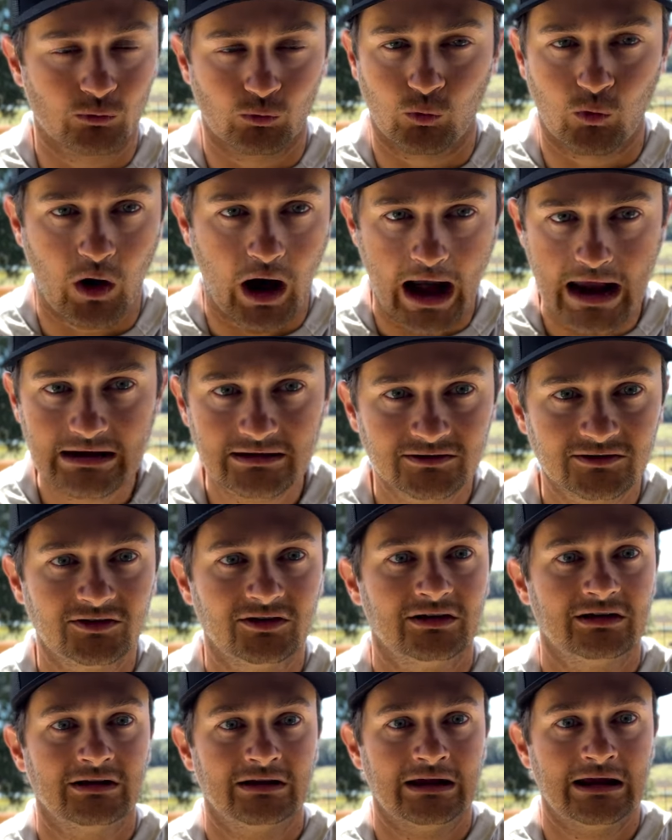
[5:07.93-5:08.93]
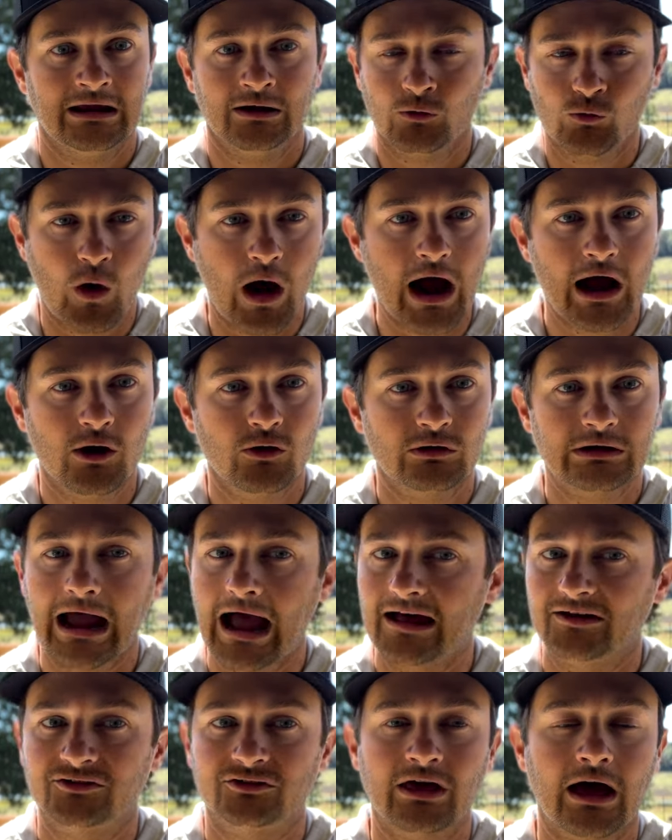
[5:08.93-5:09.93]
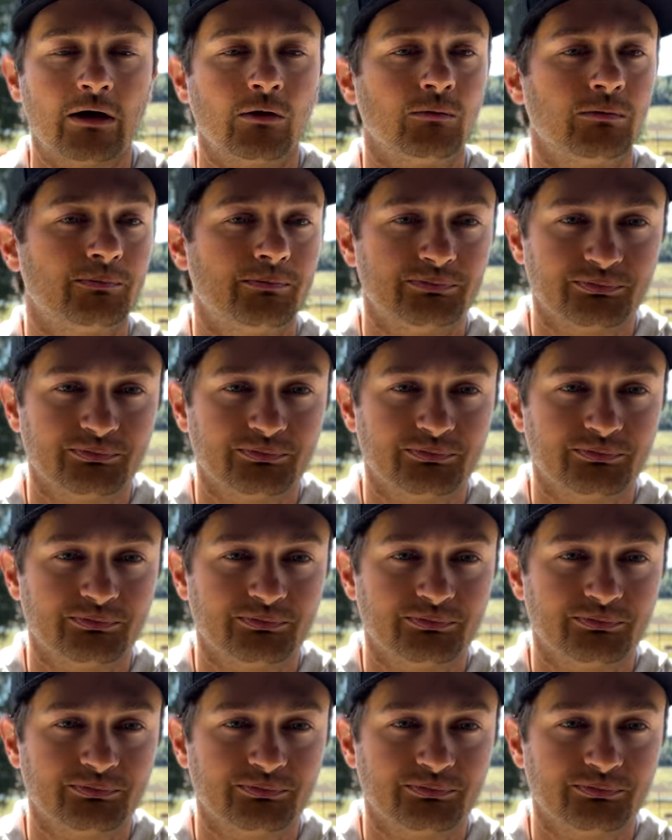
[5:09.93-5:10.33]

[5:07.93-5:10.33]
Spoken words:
rained in a while, guys, that